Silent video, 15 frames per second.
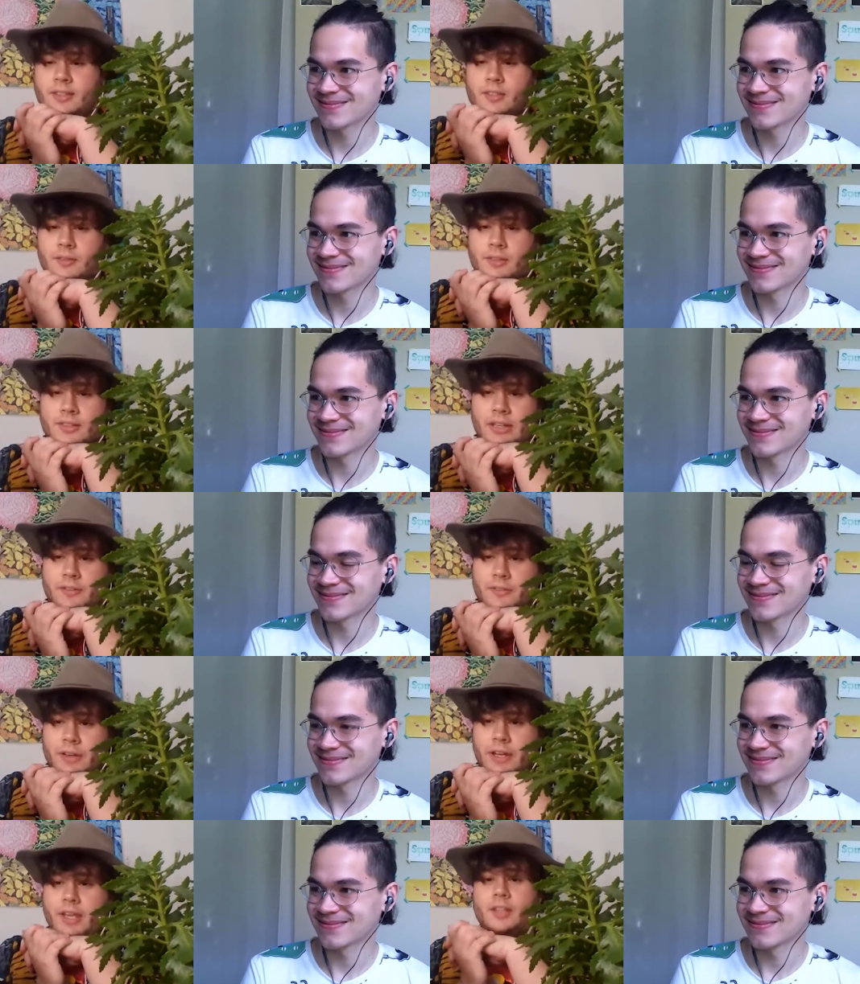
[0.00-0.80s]
Speaker 1: I think
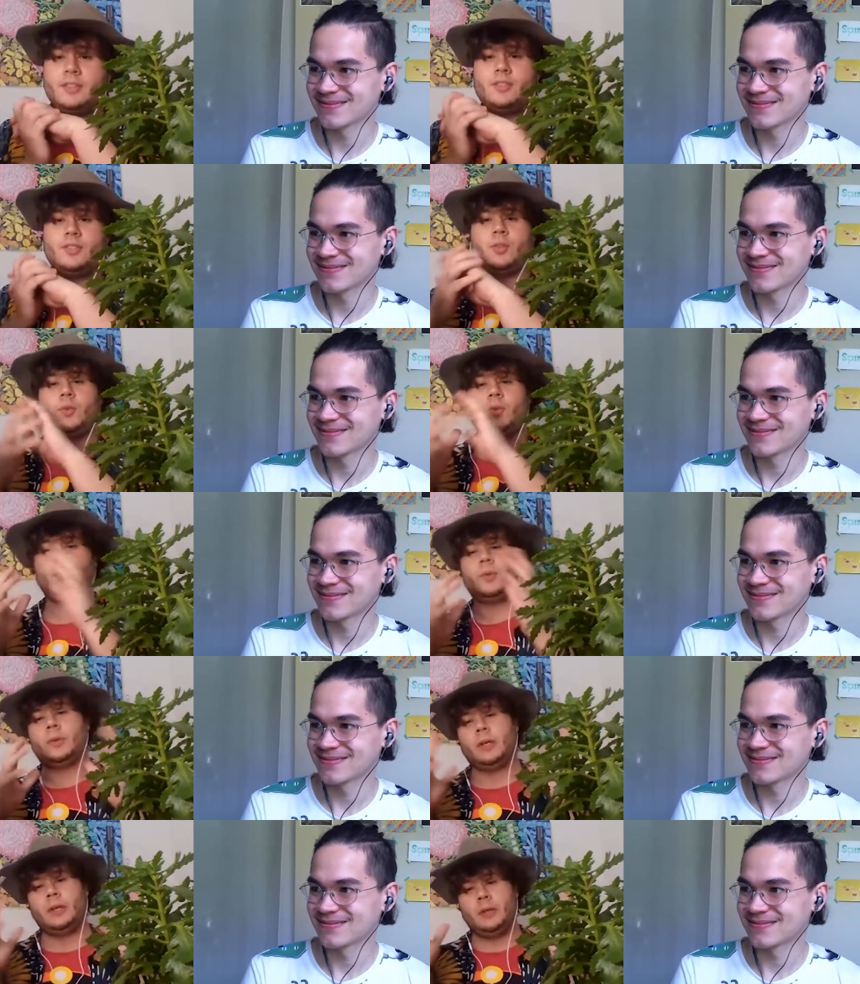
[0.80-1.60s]
sci-fi has
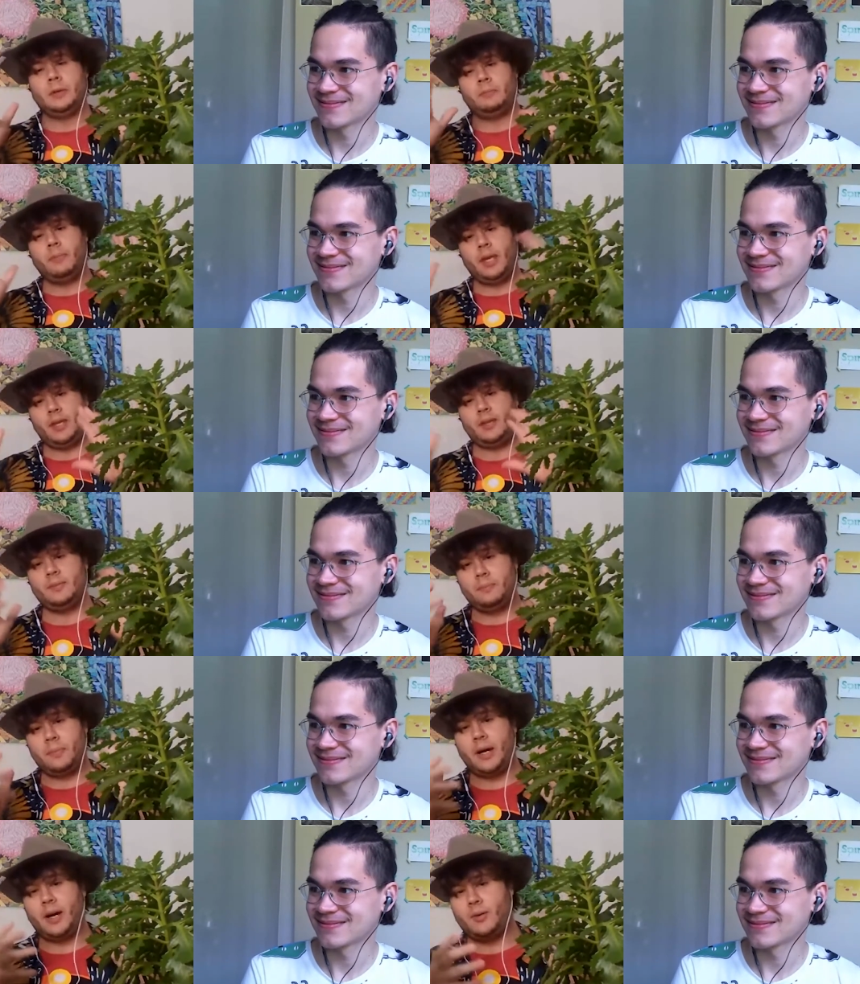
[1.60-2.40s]
two
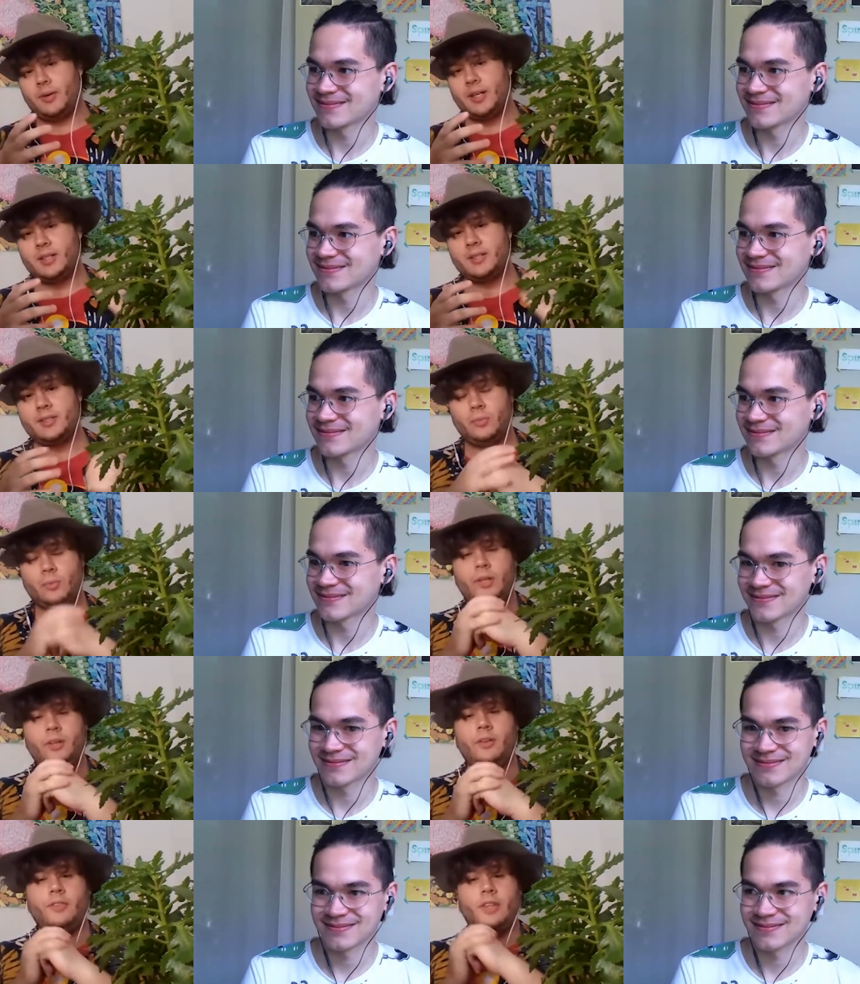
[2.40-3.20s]
main powers.
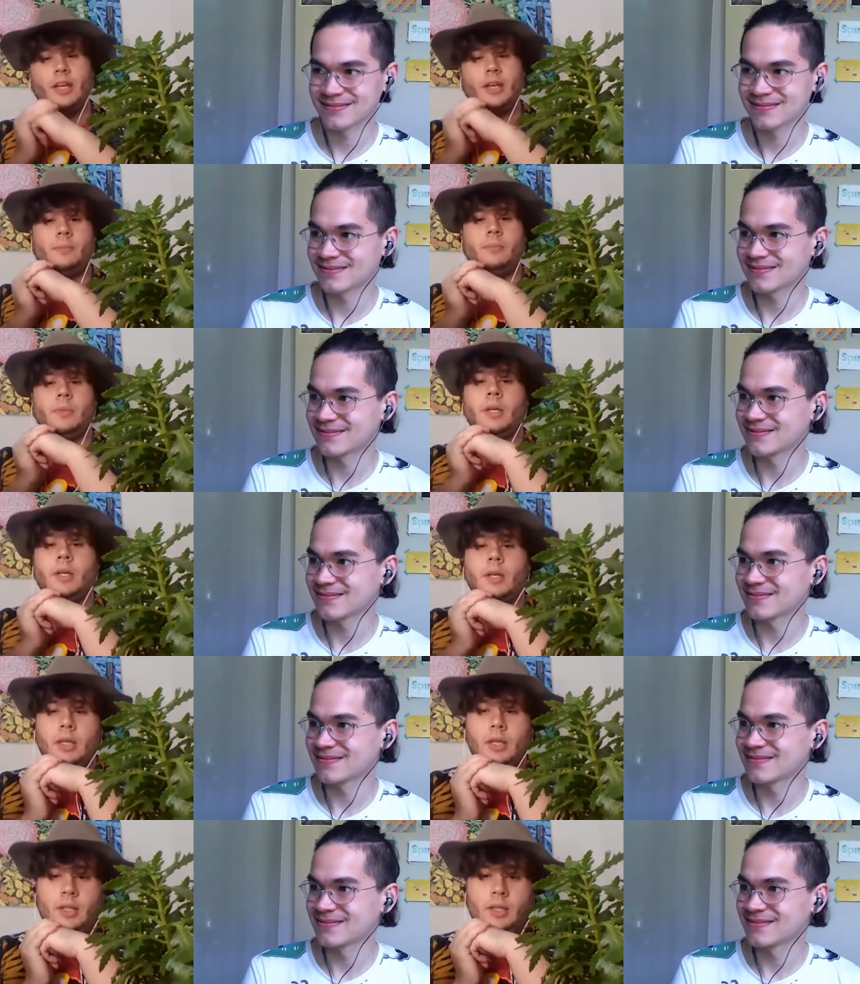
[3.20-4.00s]
One of
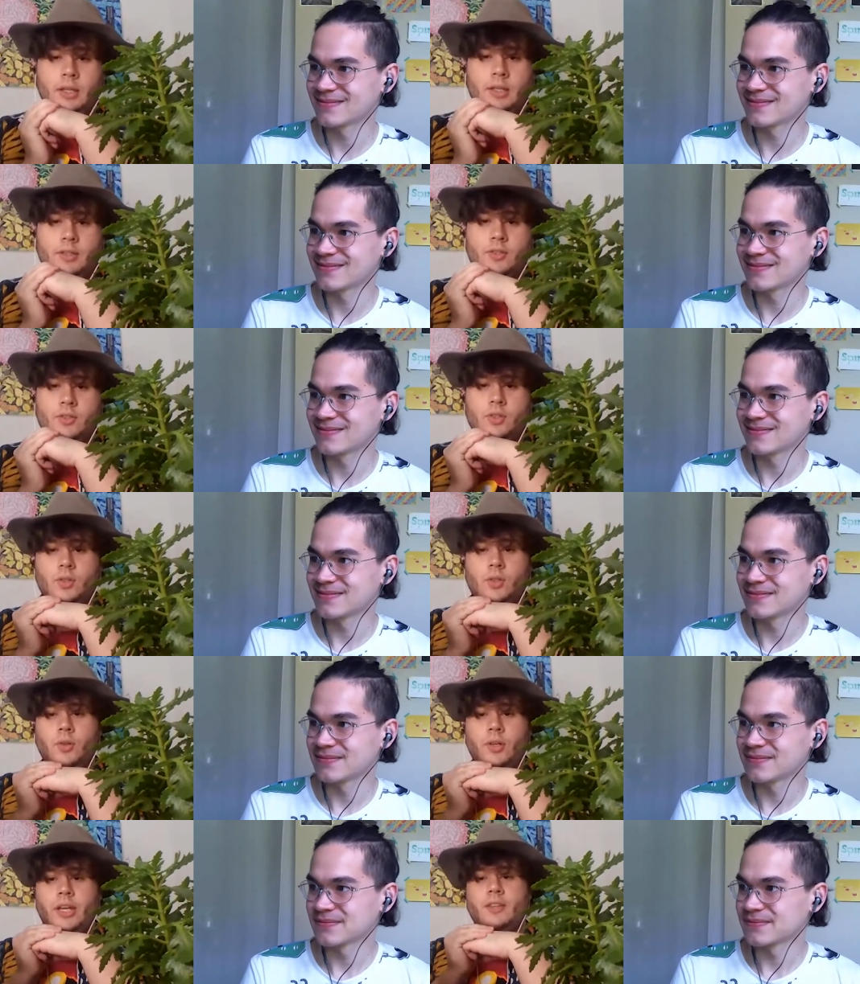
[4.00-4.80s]
them is
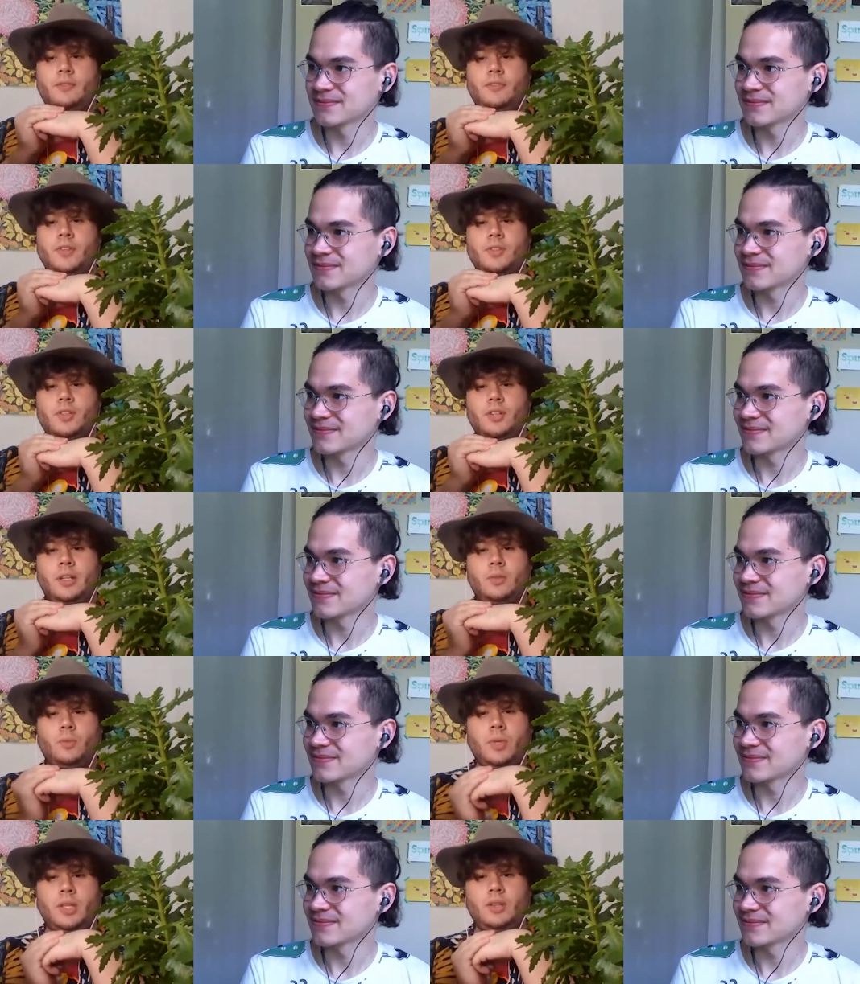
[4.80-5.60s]
to look at the future
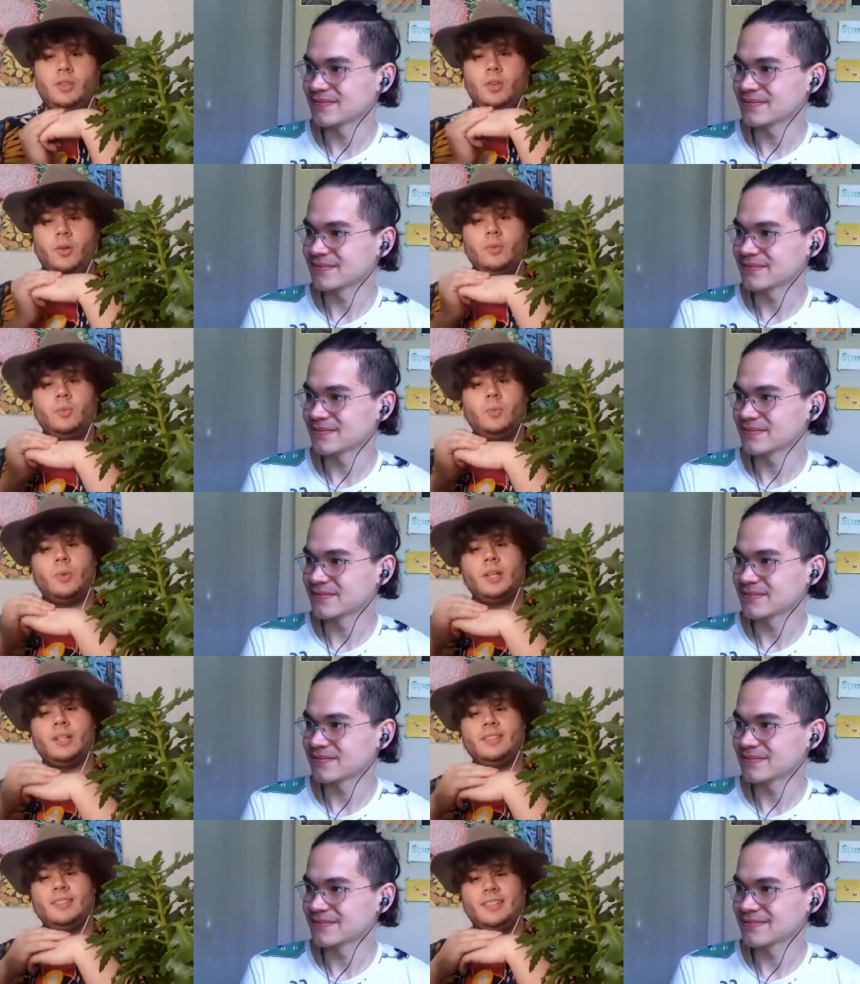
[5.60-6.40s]
that we don't
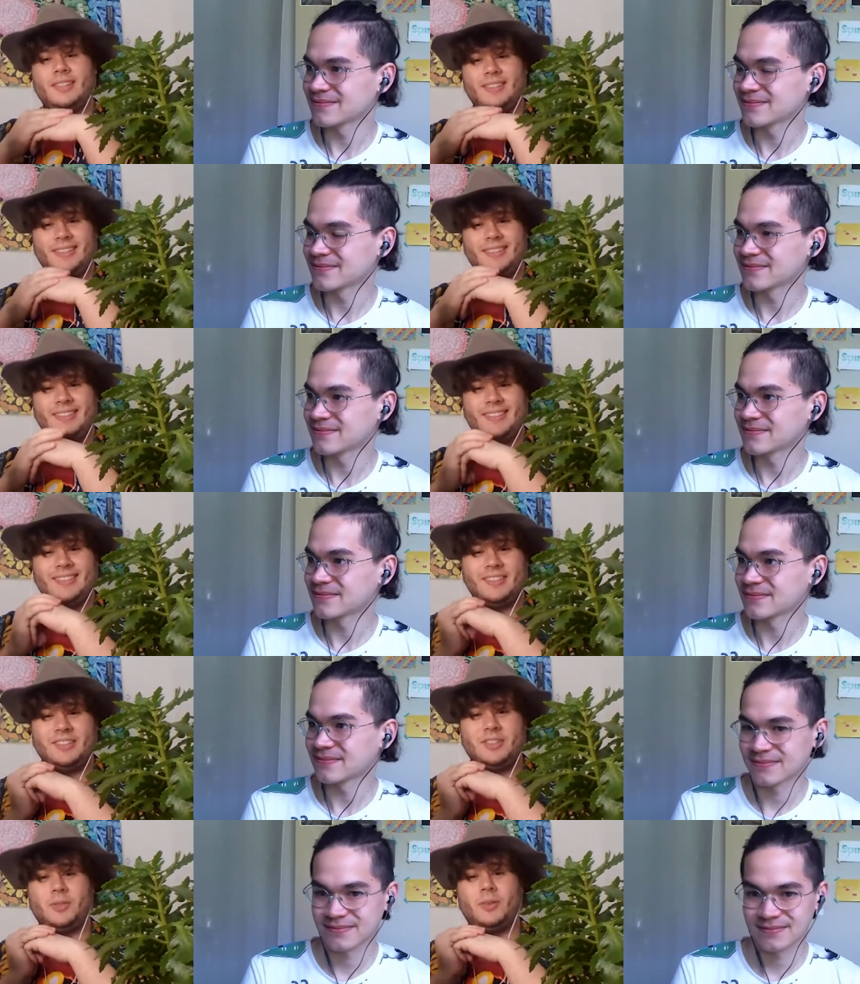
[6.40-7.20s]
want
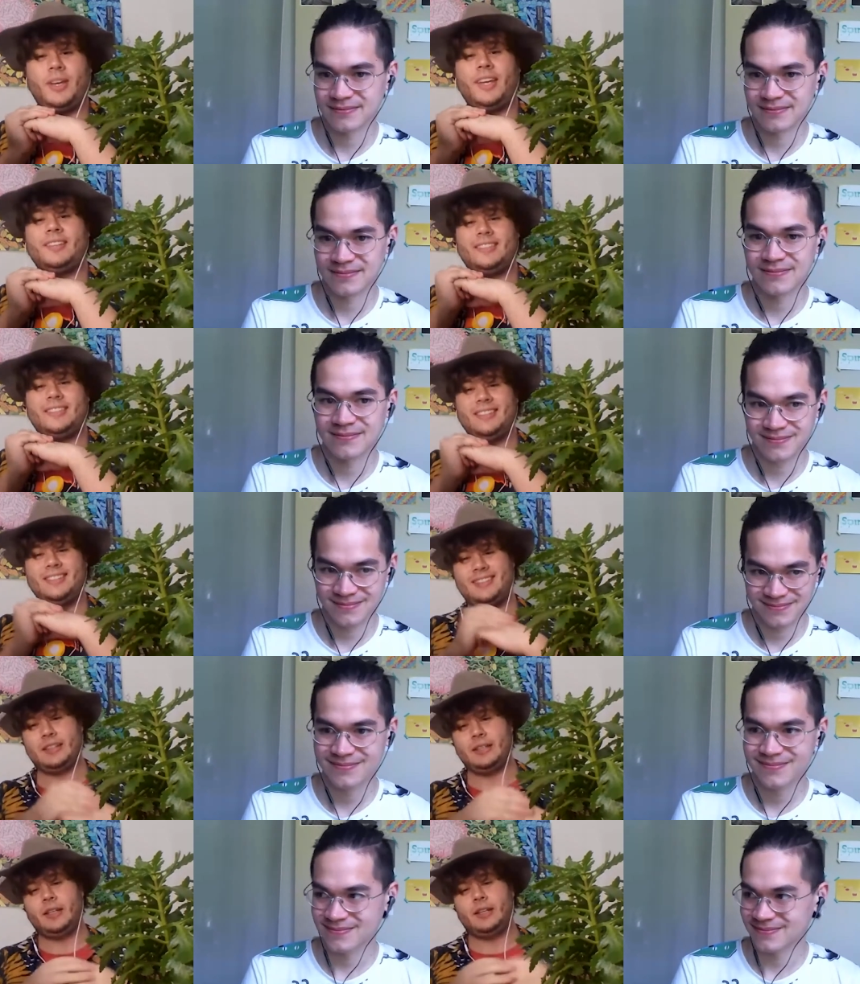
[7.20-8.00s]
to
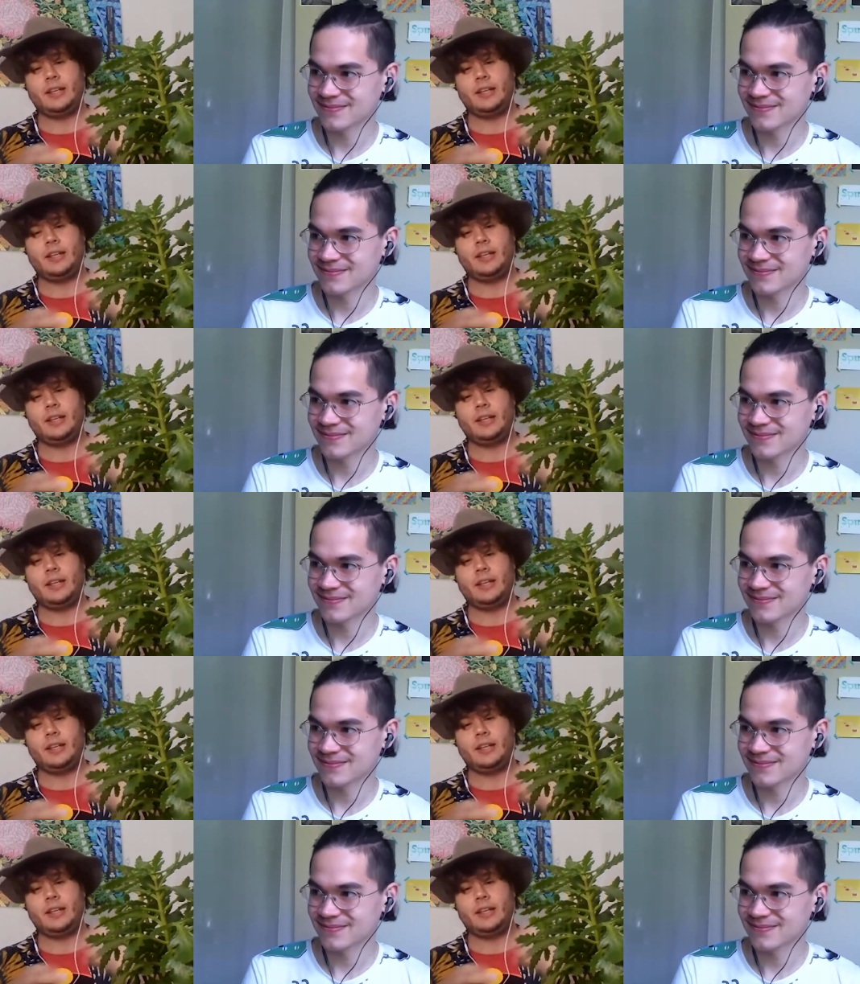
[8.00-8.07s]
exist.